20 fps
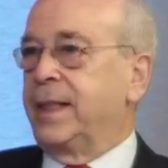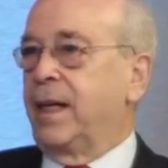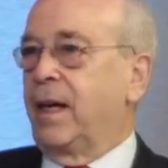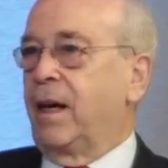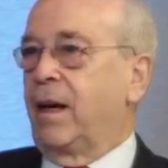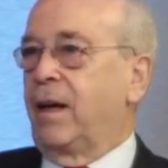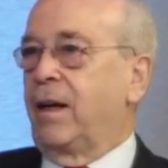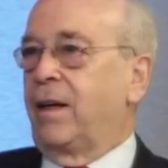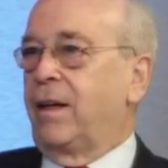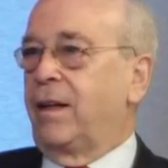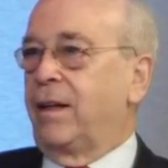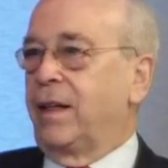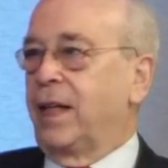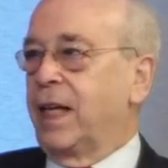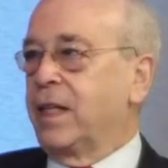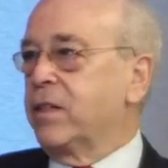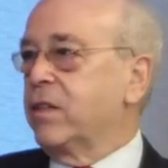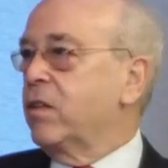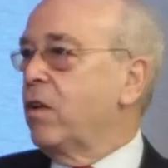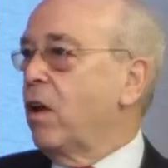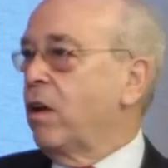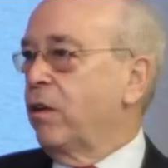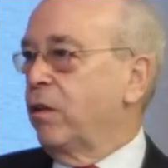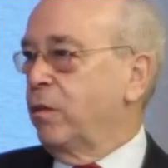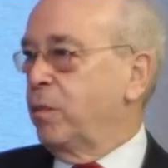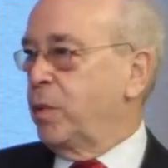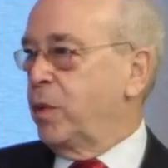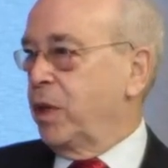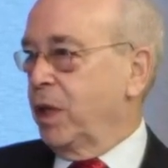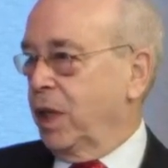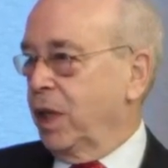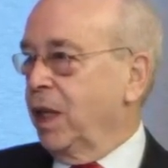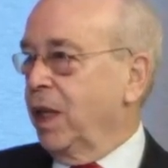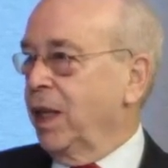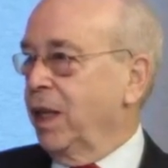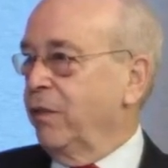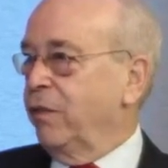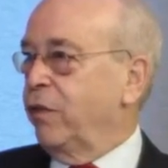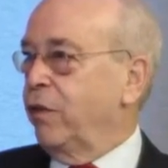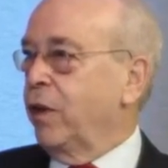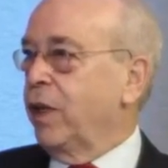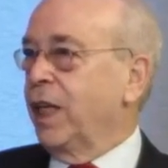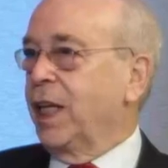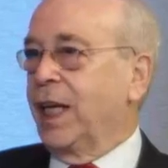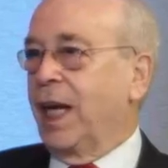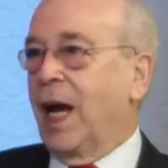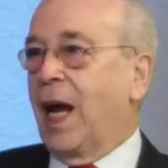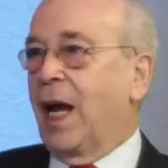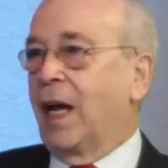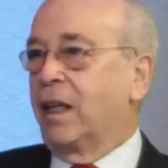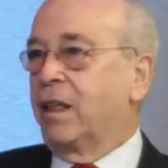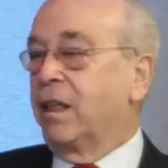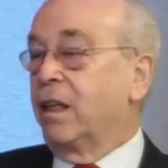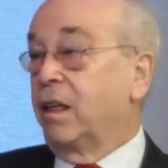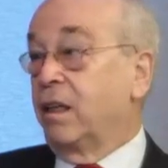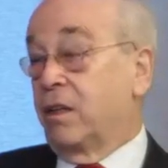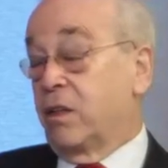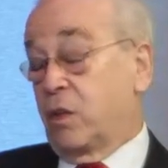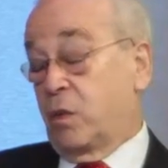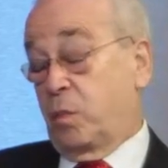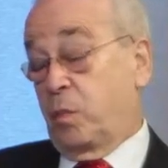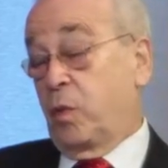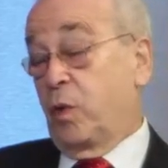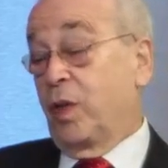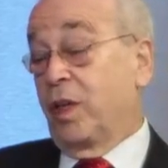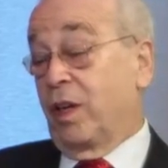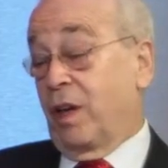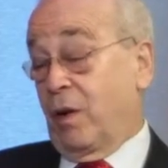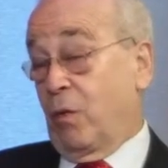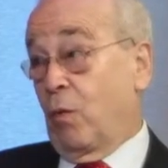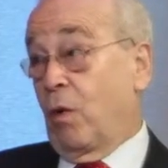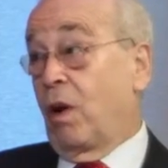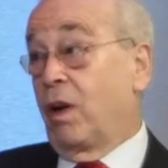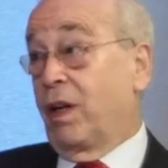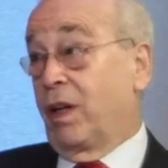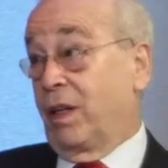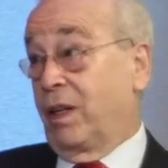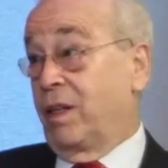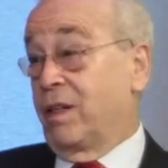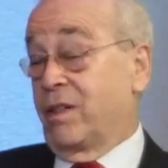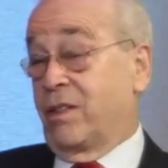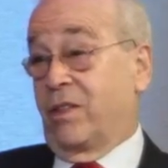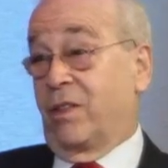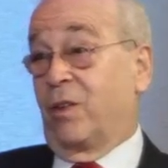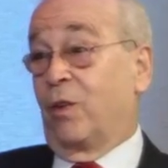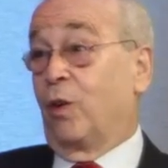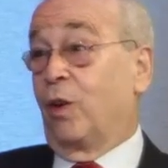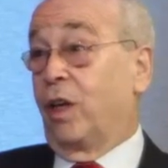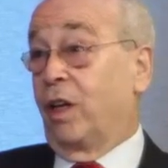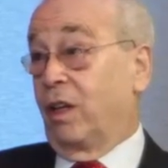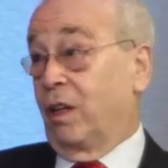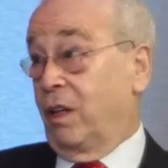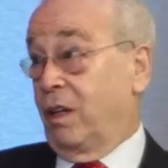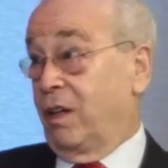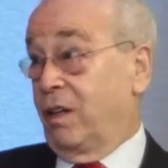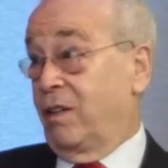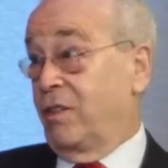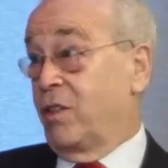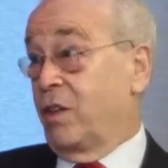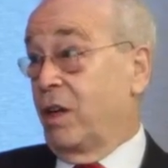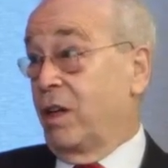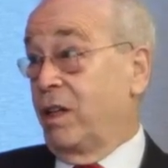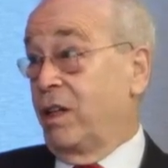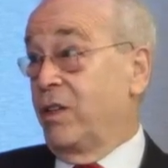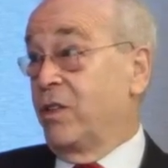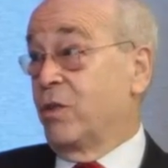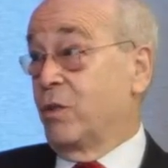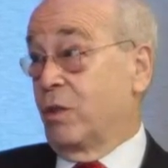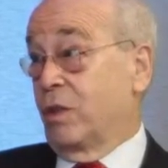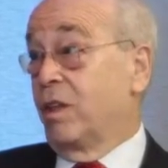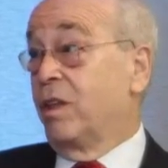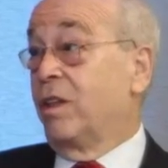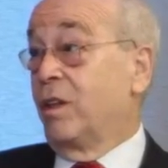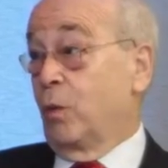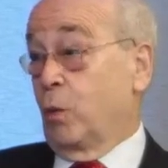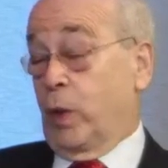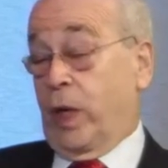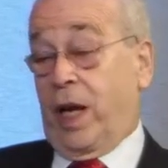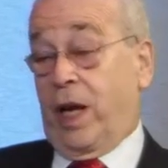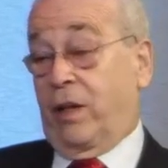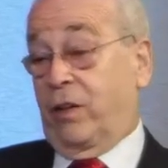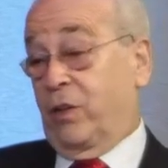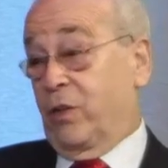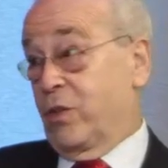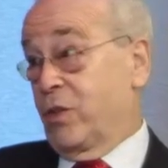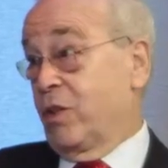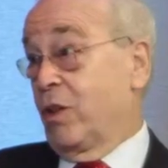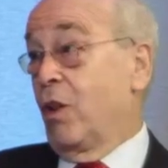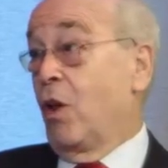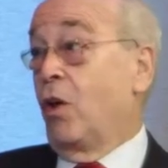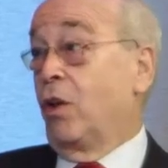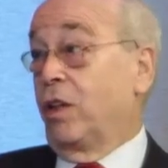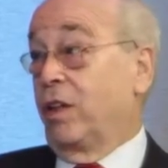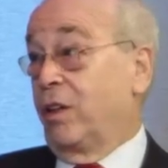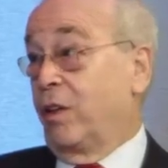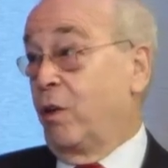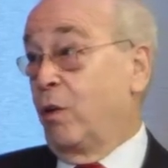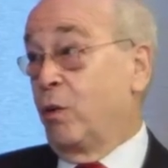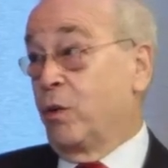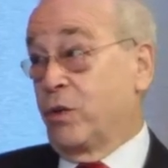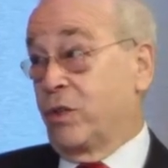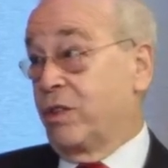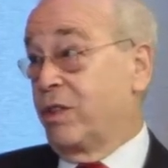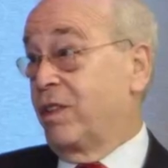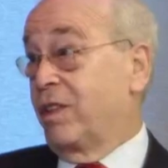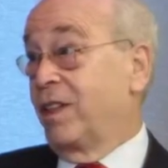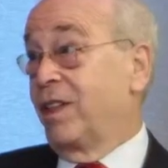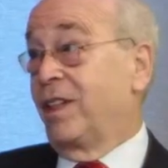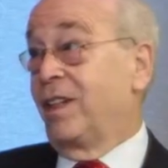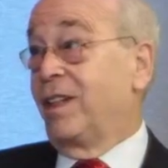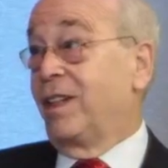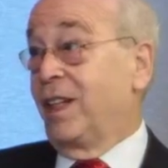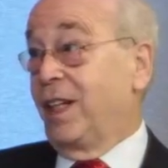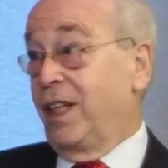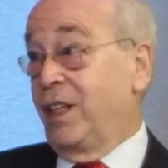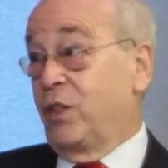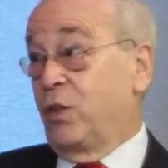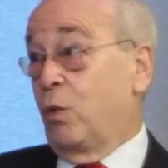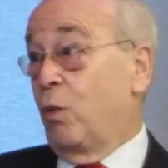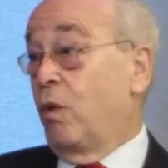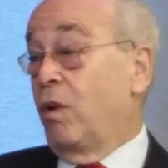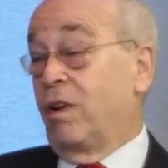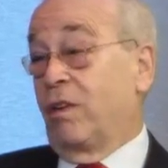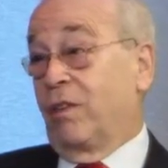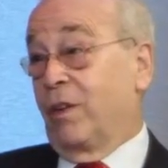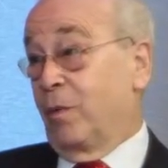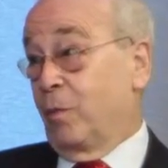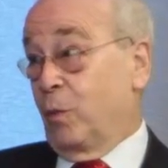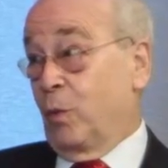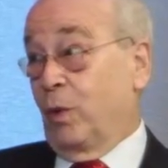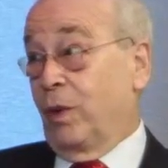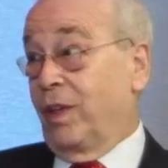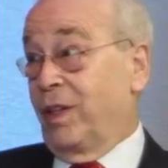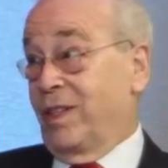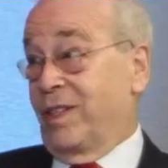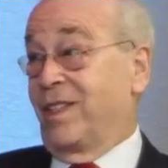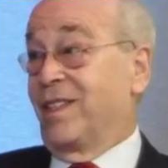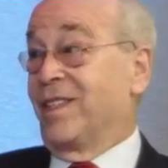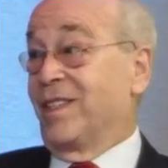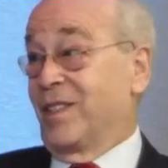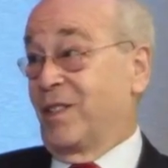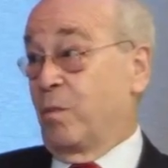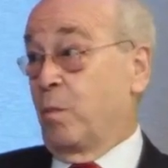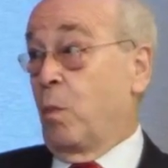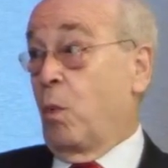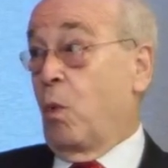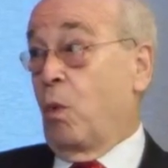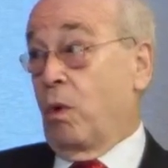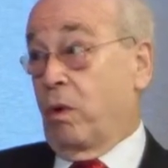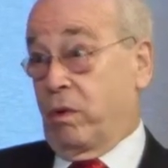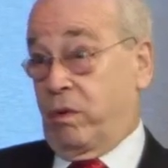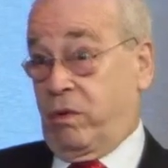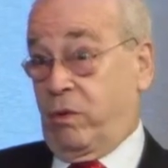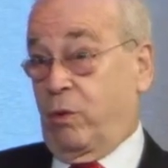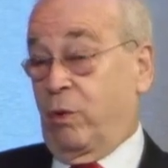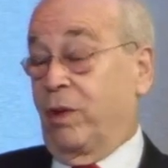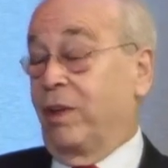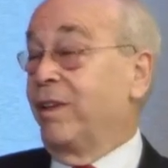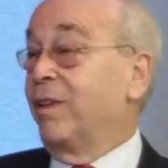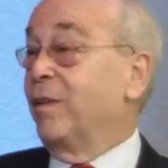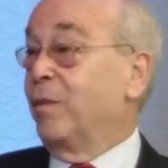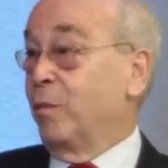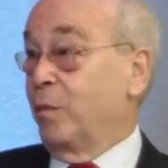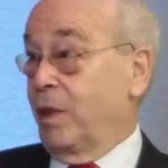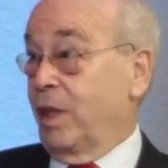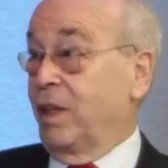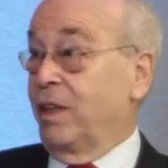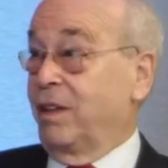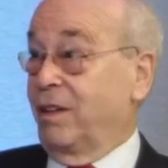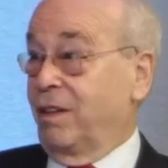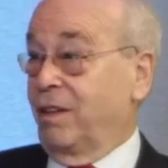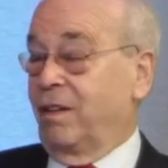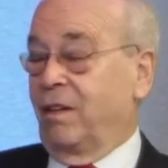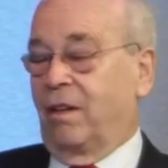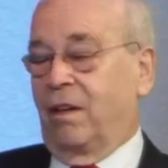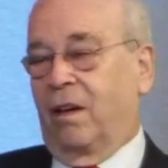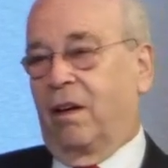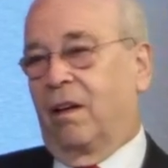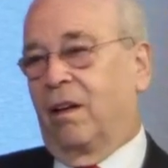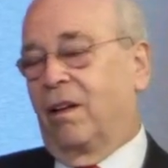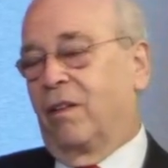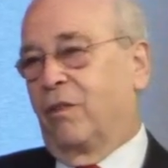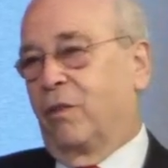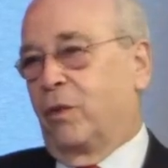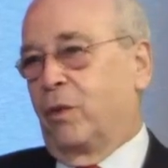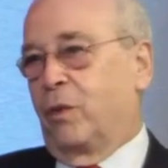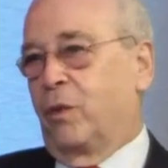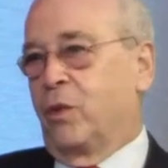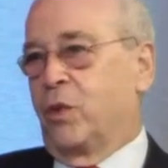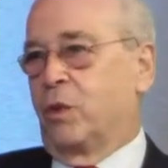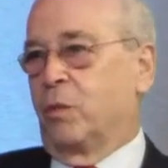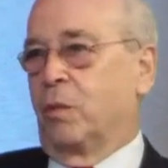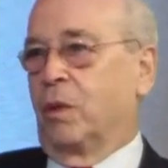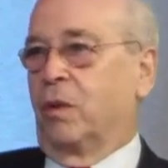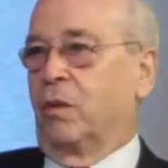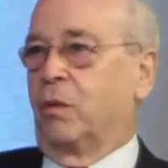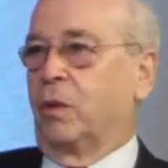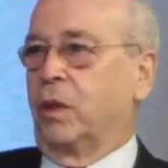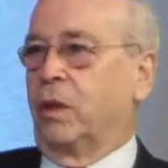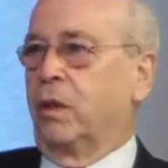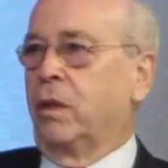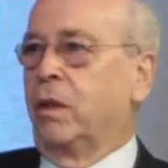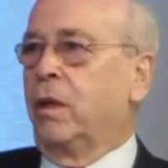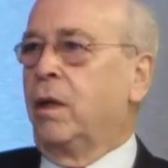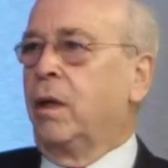Uh, that's not a particularly friendly act, and it's pretty ironic considering that Chinese reactors along the coast, each one of them releases more tritium than uh, Fukushima will.